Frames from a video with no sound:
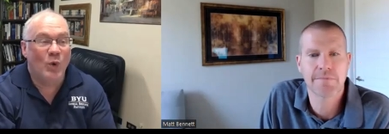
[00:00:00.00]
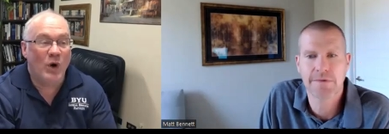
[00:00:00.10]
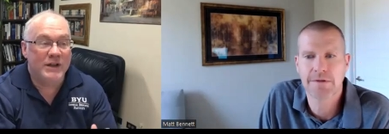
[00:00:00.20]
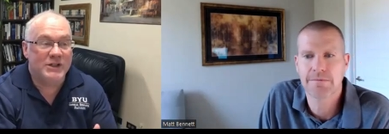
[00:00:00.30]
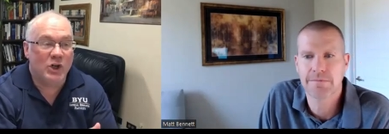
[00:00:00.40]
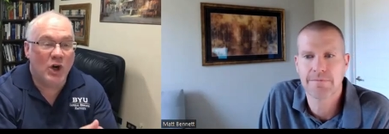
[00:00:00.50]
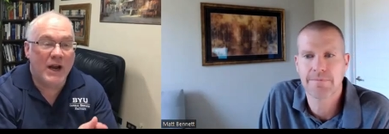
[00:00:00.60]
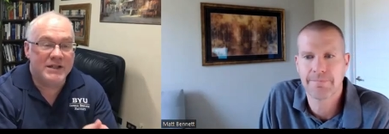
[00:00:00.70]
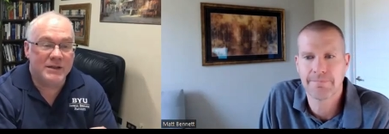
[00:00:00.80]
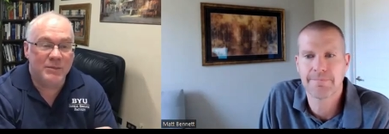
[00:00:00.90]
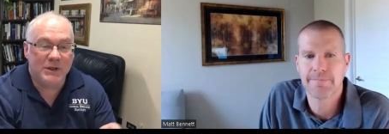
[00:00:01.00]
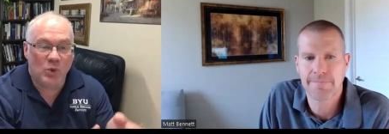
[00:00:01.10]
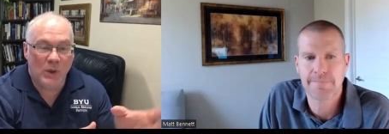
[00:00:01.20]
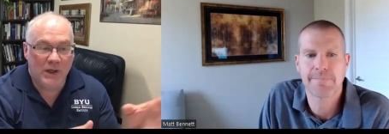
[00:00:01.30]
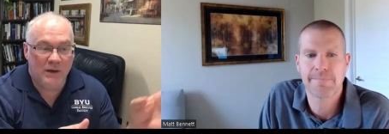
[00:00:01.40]
Speaker 1: more integration
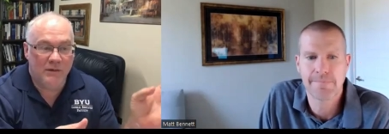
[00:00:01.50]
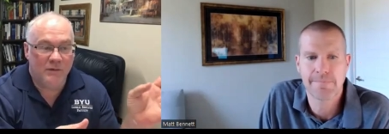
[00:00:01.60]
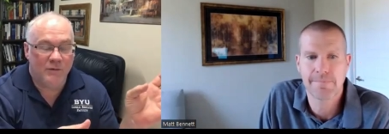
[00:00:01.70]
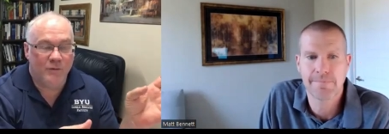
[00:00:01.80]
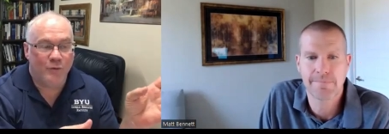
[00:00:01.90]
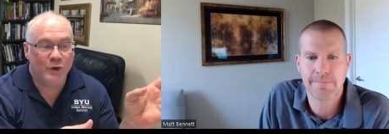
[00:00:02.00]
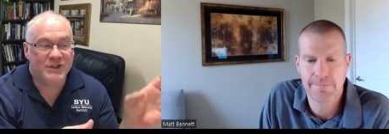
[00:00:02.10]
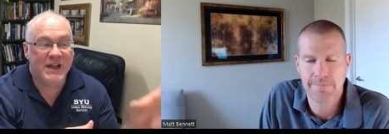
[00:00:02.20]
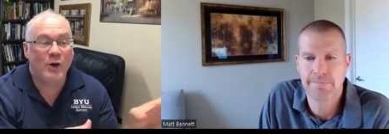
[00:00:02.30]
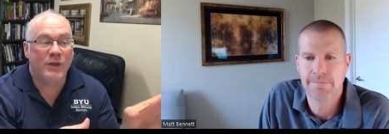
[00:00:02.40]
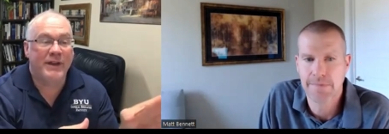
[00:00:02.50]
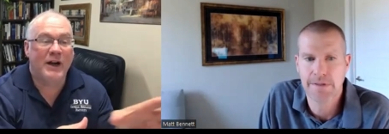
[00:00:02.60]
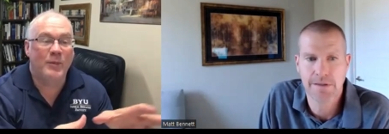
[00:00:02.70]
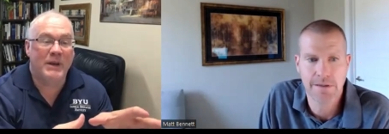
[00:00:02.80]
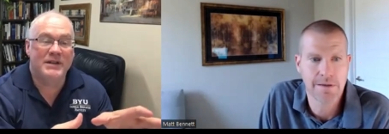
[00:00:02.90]
between for
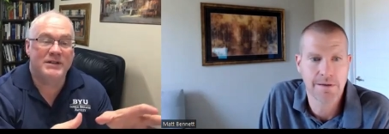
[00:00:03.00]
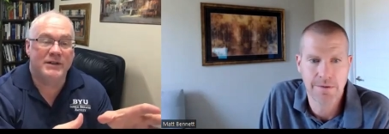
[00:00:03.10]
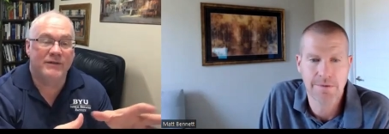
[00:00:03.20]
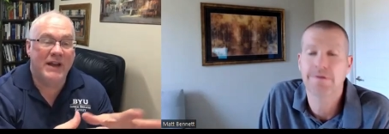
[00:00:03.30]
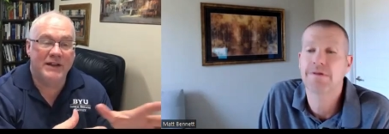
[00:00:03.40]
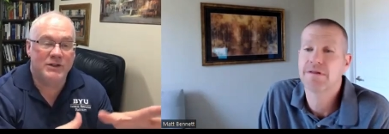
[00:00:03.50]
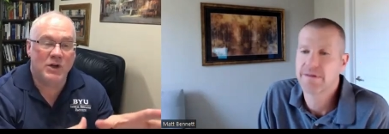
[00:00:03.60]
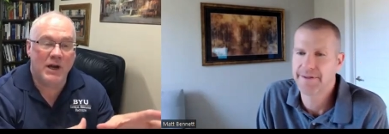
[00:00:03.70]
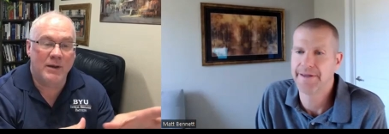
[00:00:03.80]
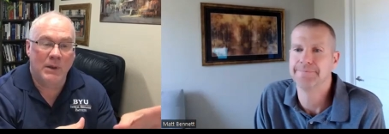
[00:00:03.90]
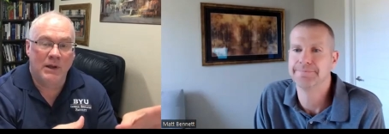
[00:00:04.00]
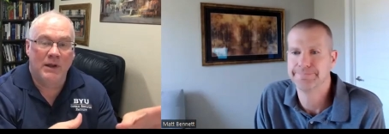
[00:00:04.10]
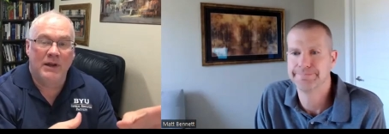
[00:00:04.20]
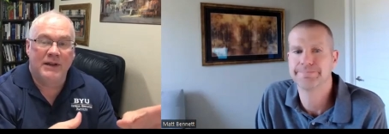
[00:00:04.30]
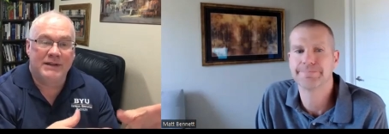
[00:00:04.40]
psychotherapists of any stripe
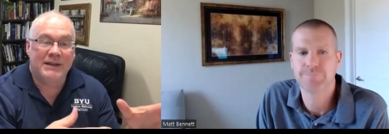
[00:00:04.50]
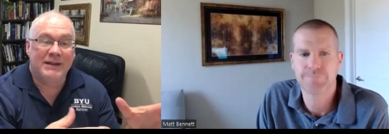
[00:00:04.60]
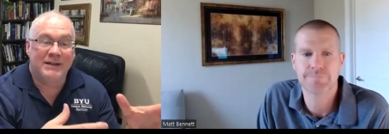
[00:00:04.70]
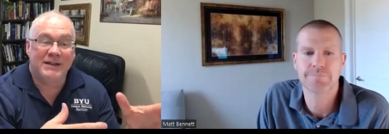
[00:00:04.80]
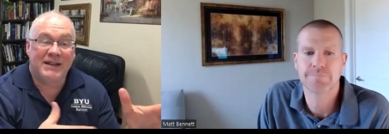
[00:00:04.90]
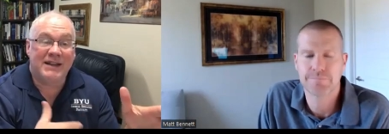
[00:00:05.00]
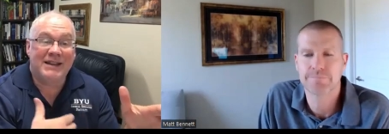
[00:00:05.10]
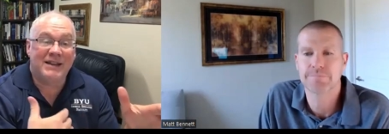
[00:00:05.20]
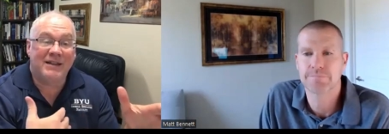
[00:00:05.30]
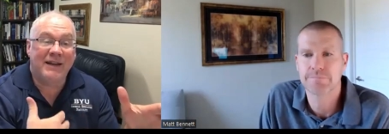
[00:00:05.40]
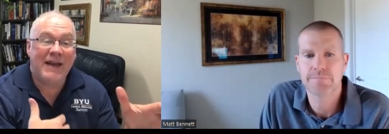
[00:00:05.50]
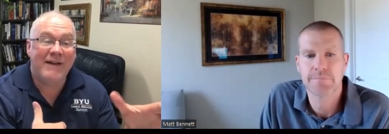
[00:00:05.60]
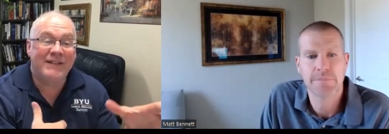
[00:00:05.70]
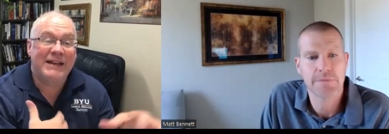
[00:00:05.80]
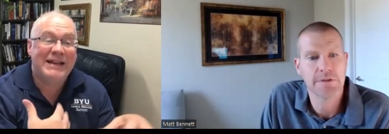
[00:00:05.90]
to to to
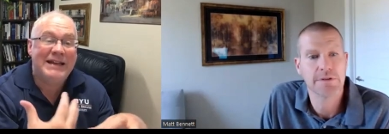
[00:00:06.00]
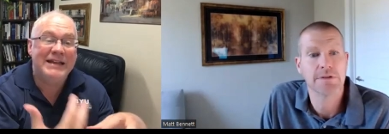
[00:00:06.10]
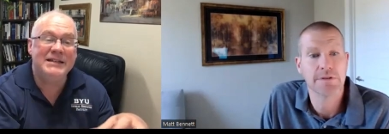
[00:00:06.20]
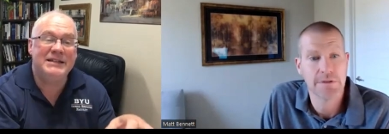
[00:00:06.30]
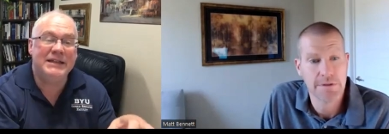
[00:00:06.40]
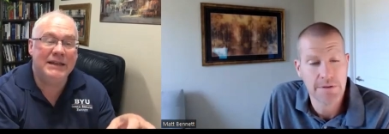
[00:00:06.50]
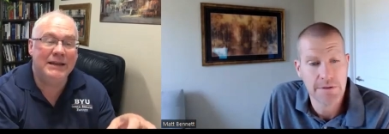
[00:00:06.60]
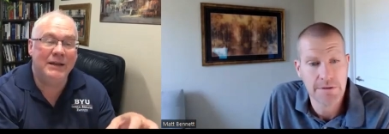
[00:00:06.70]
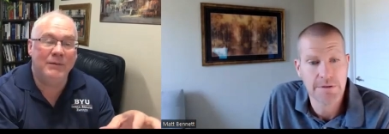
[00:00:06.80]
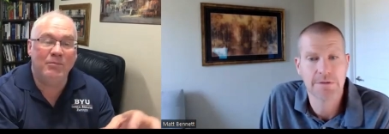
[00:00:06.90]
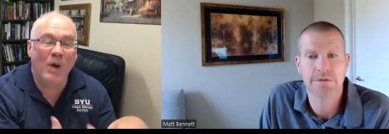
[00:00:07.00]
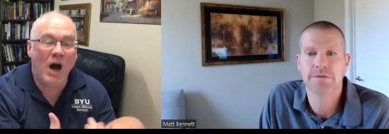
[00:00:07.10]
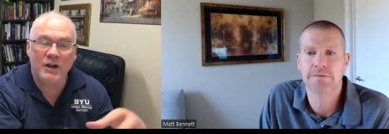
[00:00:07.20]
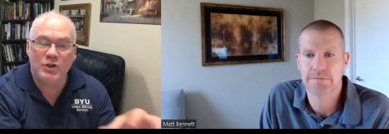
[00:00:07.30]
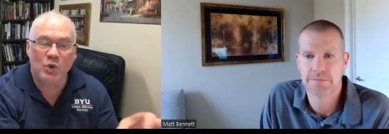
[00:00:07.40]
have an easy
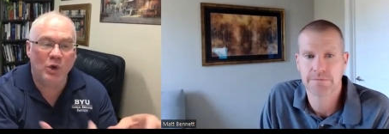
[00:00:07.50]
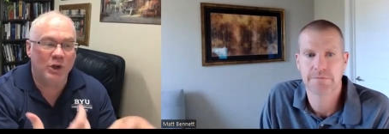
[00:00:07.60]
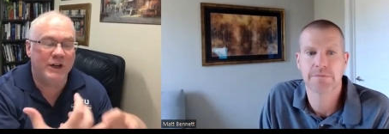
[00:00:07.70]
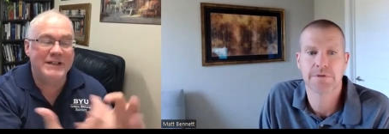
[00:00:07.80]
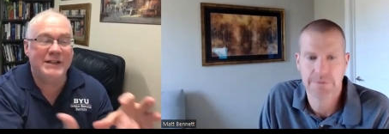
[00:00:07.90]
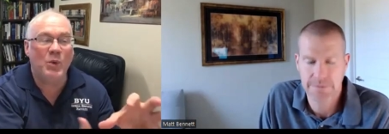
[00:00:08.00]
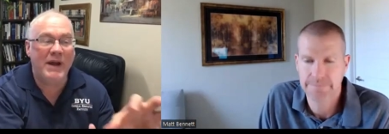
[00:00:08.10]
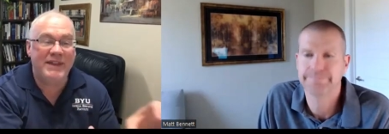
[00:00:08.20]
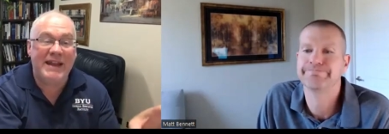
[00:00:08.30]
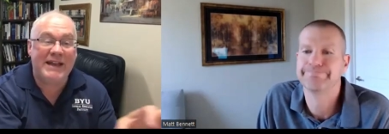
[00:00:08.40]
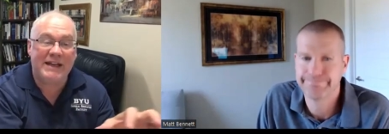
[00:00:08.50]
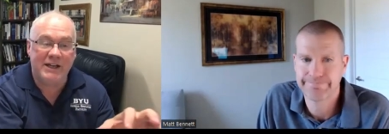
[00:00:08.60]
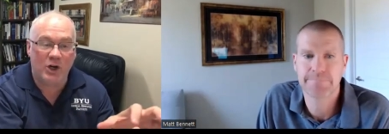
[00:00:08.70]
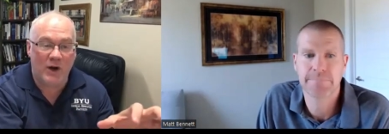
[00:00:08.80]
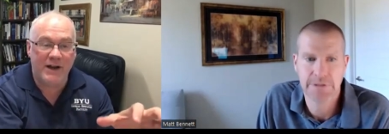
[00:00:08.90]
module or easy way that they can
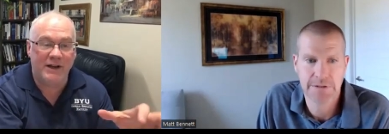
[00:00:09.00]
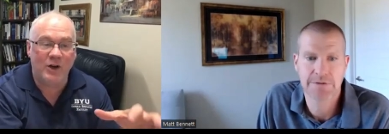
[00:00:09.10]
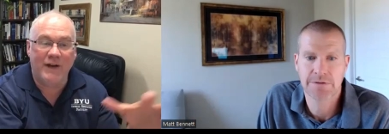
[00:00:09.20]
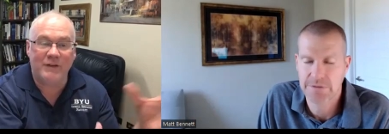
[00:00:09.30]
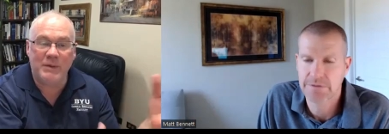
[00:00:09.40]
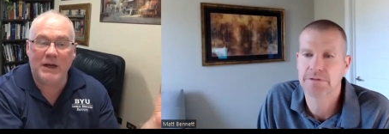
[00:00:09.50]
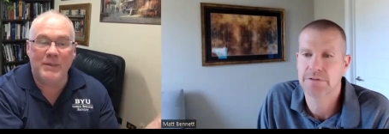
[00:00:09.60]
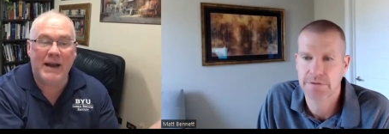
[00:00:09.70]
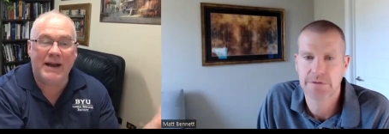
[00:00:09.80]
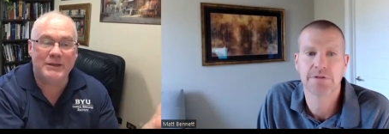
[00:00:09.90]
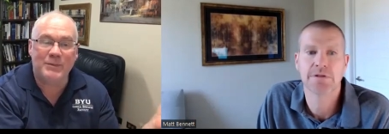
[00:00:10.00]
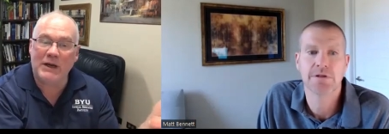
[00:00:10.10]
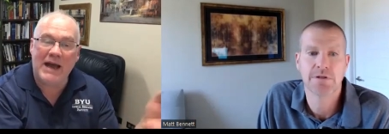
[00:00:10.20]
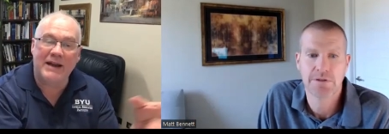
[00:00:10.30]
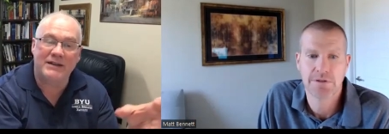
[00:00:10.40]
integrate it. You don't have to become an
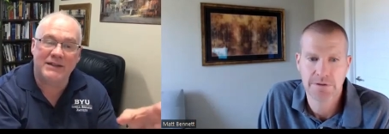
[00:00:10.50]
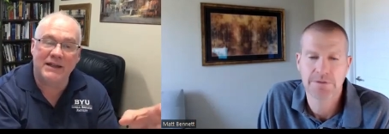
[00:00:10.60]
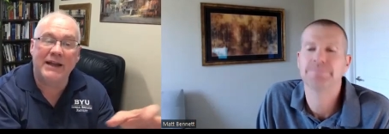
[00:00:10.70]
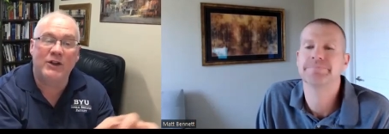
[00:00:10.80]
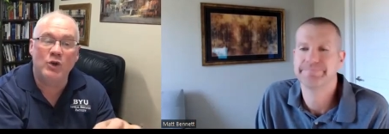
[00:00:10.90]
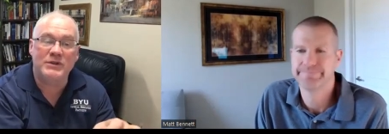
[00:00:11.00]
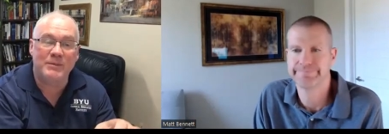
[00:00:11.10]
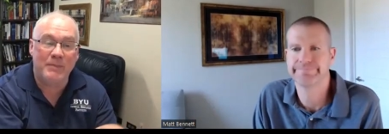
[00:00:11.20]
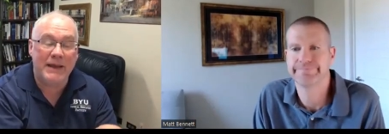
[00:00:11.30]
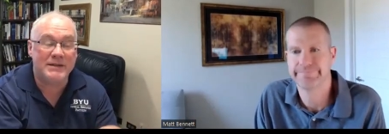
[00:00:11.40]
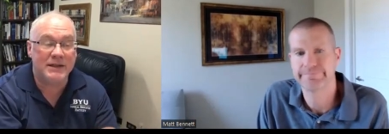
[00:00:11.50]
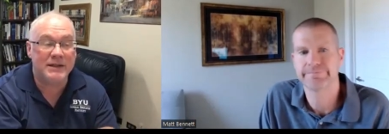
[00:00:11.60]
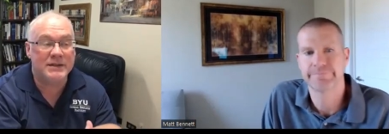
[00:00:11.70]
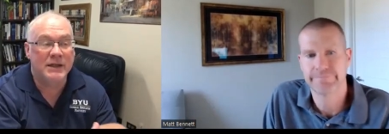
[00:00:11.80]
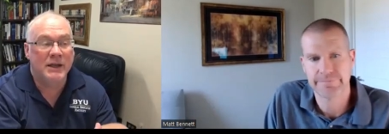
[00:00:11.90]
expert at it to like use some
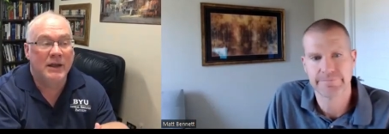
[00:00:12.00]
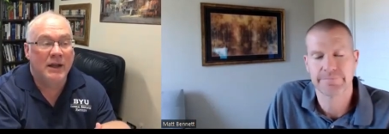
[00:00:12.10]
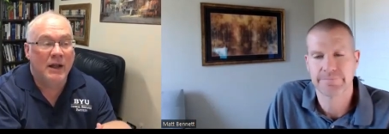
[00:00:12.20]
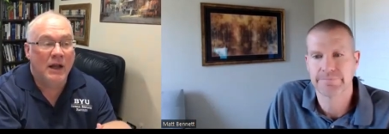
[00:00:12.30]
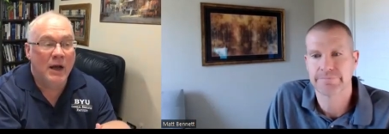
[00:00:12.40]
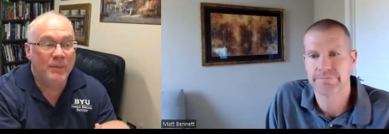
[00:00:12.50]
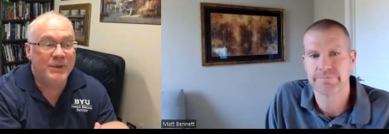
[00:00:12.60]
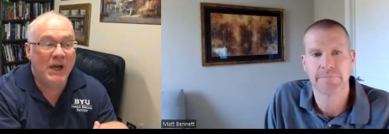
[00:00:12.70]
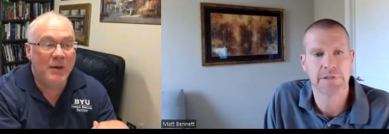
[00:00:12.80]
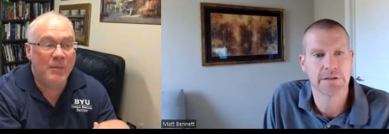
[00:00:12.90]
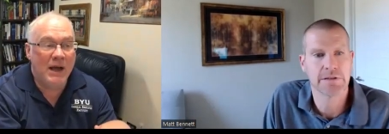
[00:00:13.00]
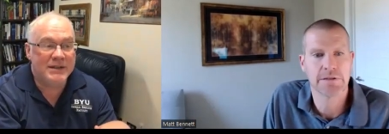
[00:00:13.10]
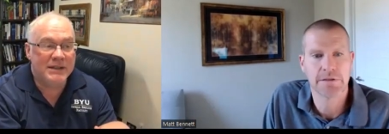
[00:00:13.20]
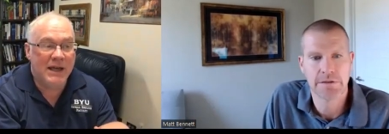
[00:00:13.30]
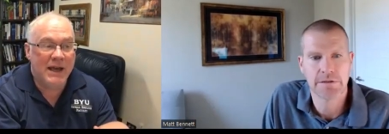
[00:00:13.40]
basics. Um, Don
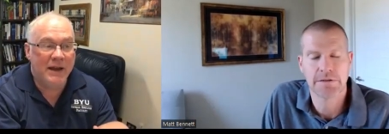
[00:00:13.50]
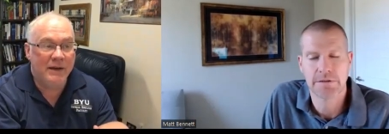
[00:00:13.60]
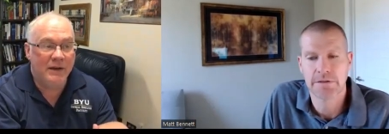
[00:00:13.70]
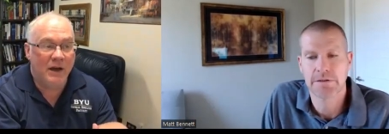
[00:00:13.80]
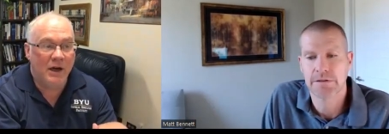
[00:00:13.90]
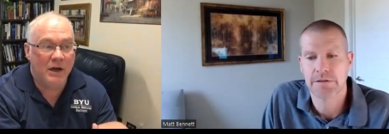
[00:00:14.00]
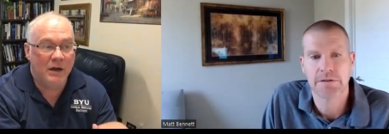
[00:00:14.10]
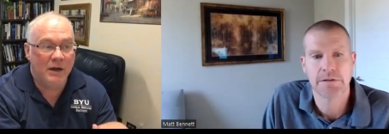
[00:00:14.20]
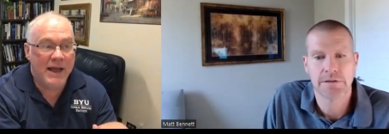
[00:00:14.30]
Moss and I are